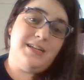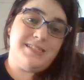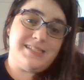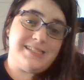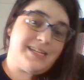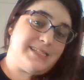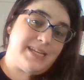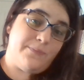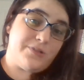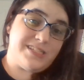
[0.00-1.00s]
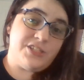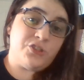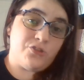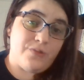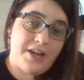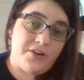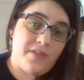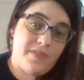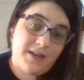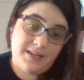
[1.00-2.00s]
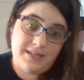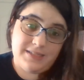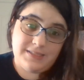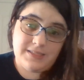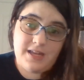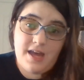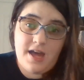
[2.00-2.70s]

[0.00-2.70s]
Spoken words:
to 16% greater thickness